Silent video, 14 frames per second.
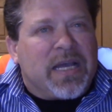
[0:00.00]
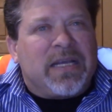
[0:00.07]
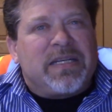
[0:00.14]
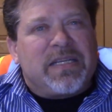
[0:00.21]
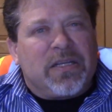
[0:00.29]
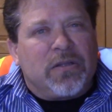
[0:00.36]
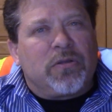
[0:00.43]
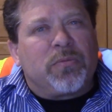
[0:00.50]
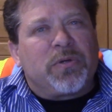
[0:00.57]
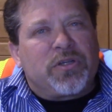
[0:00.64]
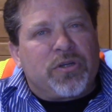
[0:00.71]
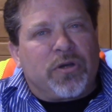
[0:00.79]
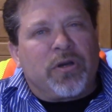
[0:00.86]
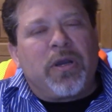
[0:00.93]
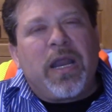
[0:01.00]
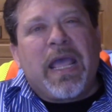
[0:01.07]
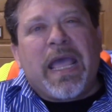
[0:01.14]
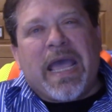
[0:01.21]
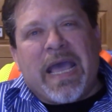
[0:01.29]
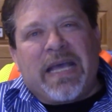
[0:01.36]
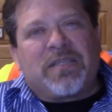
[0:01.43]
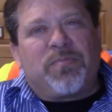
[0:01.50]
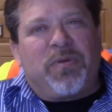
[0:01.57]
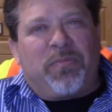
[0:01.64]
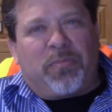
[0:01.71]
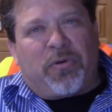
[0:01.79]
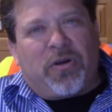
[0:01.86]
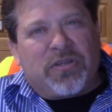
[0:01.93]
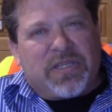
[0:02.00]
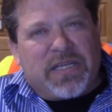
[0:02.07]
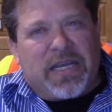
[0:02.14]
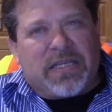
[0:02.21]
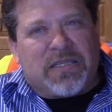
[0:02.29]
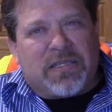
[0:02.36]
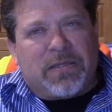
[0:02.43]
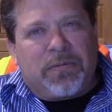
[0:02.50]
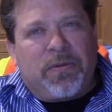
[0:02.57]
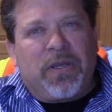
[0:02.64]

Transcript: until the return has been processed.